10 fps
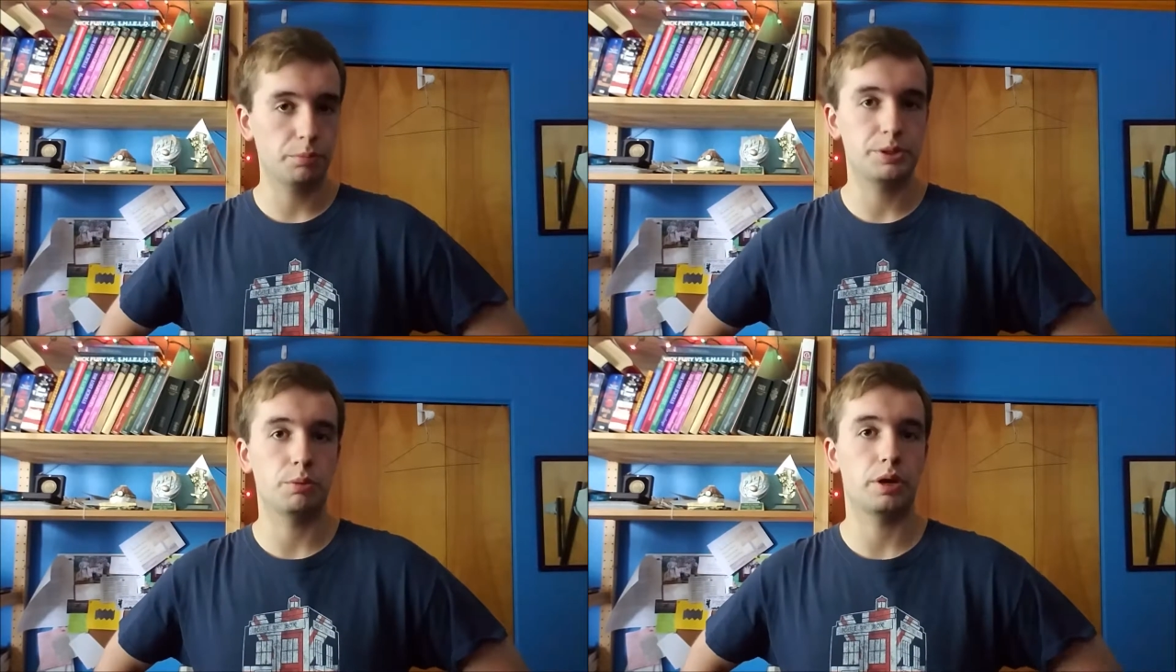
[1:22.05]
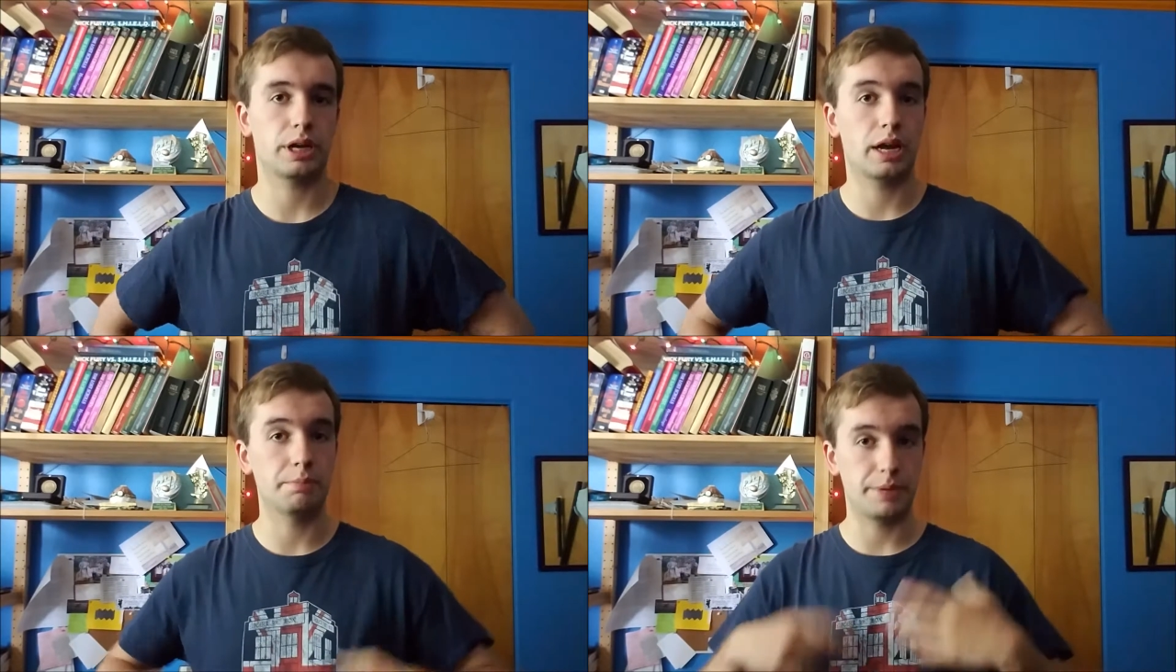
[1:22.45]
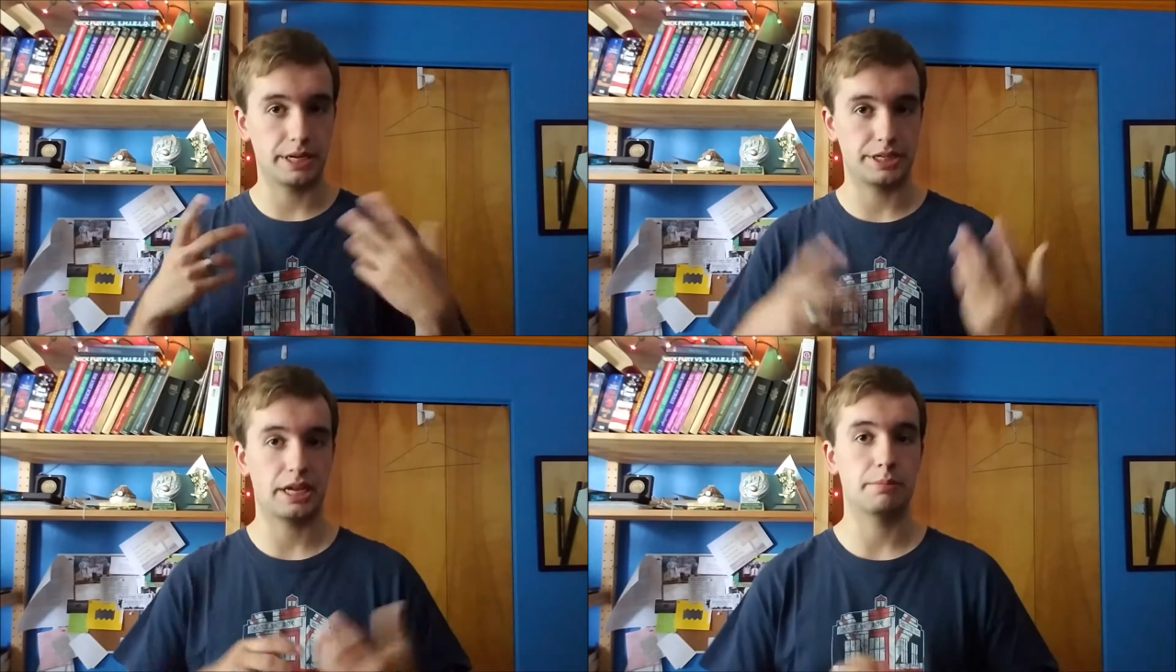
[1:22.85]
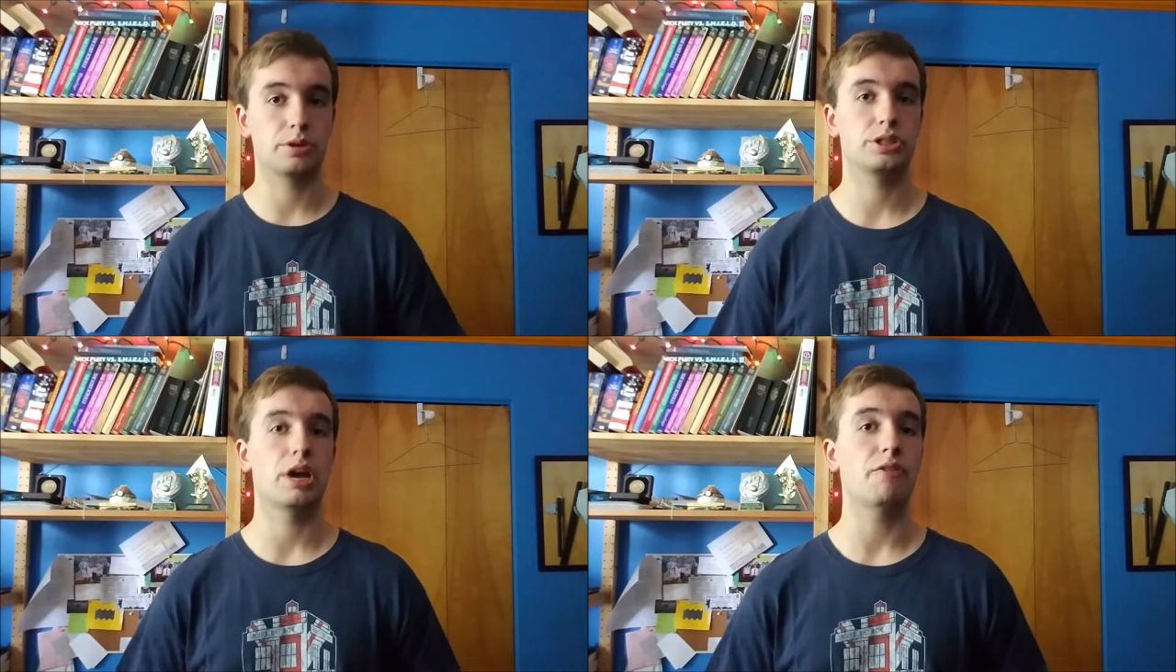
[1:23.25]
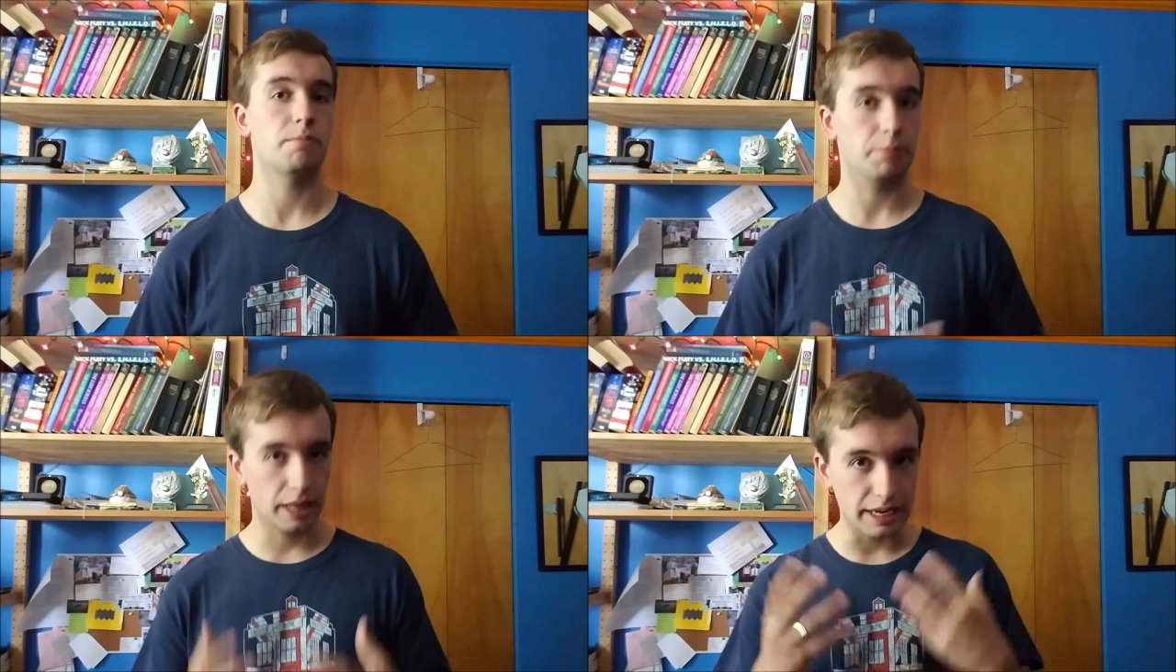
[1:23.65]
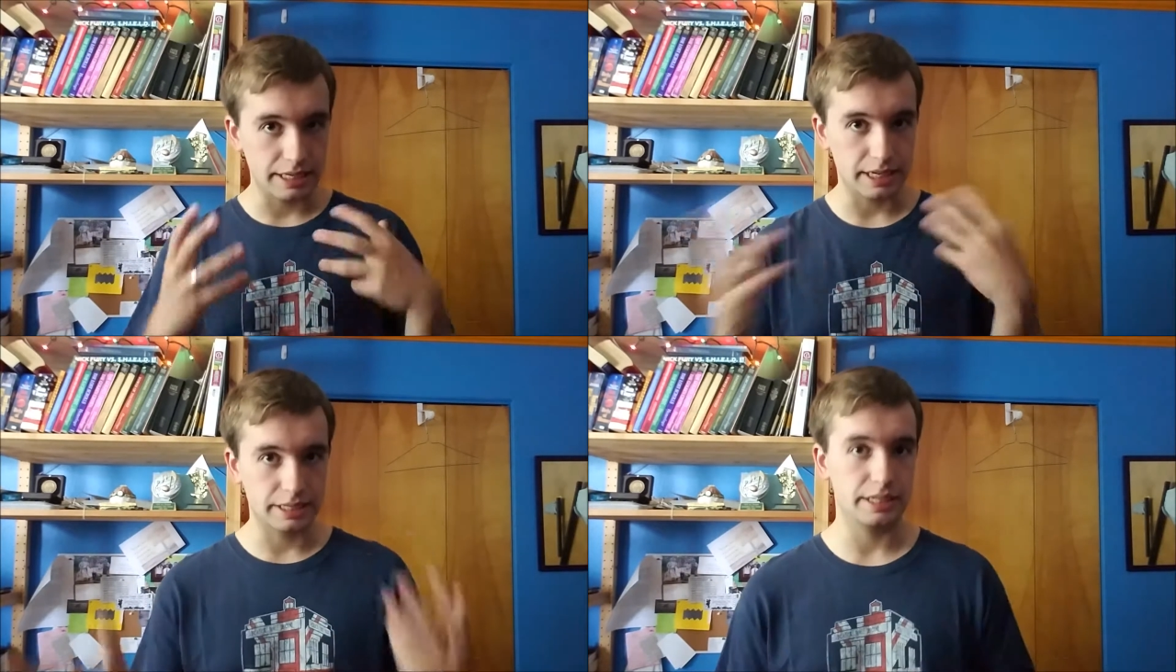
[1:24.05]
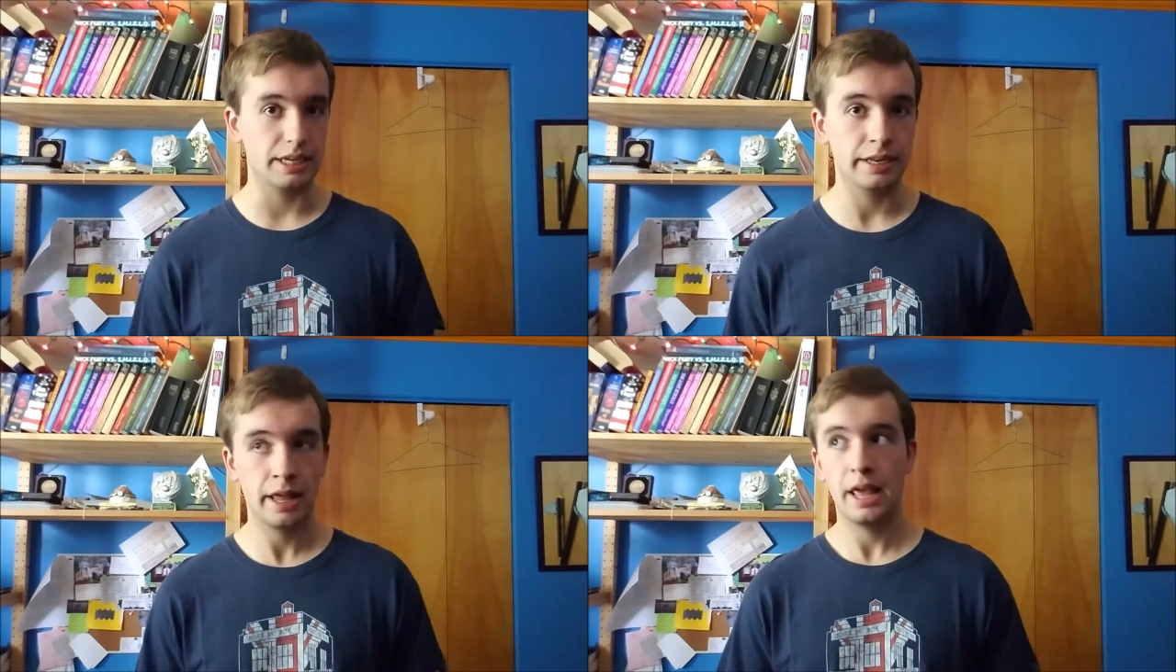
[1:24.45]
she wanted to kind of be a DM herself and play D&D.